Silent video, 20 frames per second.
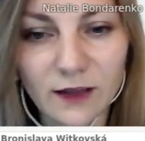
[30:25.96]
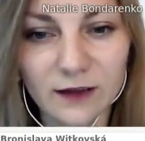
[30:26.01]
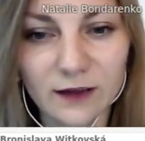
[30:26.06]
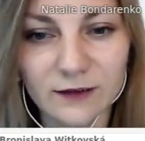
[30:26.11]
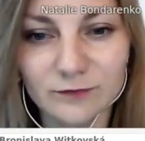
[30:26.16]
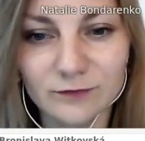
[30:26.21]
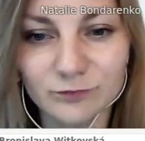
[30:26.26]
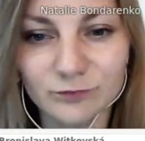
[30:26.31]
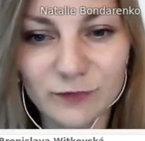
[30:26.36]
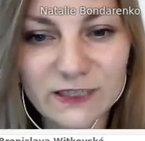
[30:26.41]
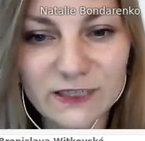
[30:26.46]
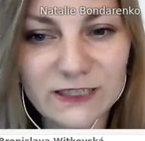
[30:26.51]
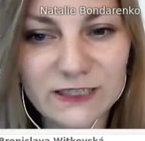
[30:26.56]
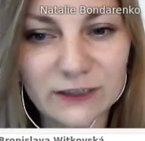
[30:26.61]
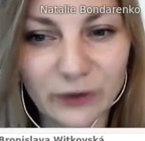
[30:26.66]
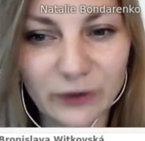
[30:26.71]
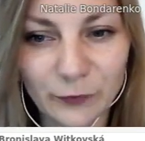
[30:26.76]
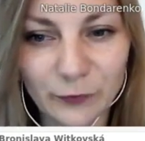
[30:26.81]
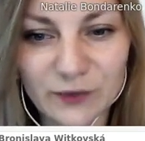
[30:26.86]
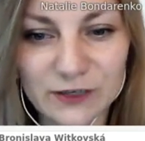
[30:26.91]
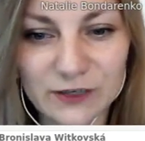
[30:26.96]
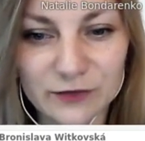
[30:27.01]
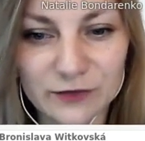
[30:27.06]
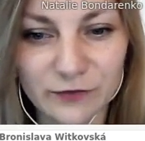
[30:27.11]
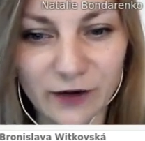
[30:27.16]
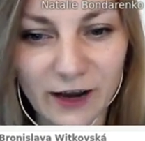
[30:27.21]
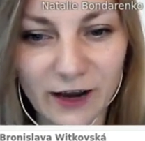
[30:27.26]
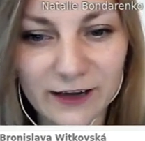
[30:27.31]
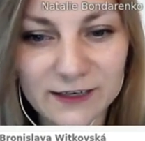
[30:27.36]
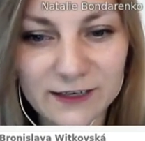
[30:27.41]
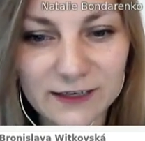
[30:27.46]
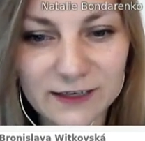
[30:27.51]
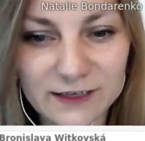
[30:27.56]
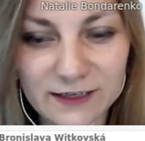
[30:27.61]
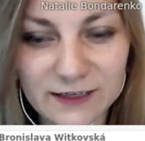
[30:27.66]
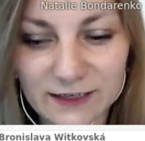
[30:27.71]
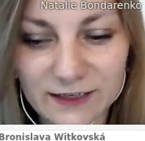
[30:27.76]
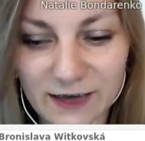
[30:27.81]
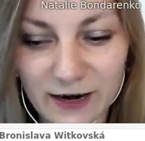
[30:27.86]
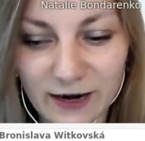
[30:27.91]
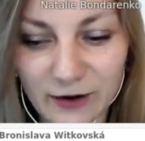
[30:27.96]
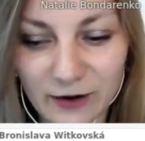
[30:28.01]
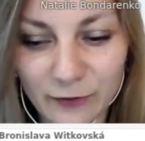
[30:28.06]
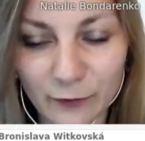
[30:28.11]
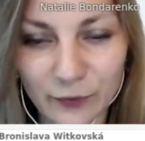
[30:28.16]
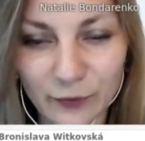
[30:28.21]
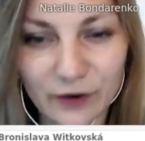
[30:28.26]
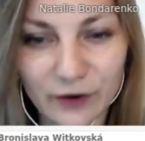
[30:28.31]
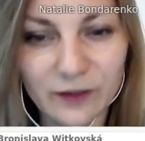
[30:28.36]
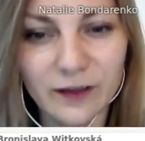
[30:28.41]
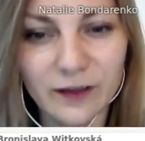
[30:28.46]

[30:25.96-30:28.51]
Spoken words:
Mr. and Mrs. Fridays, they will